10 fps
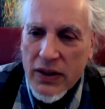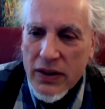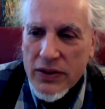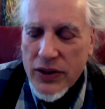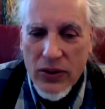
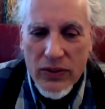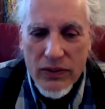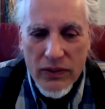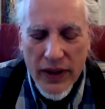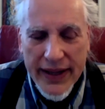
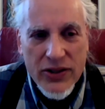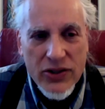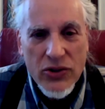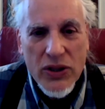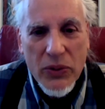So
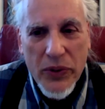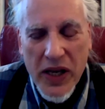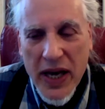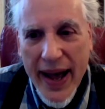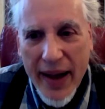let's do a
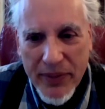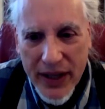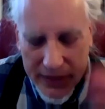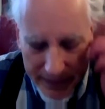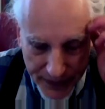recap then.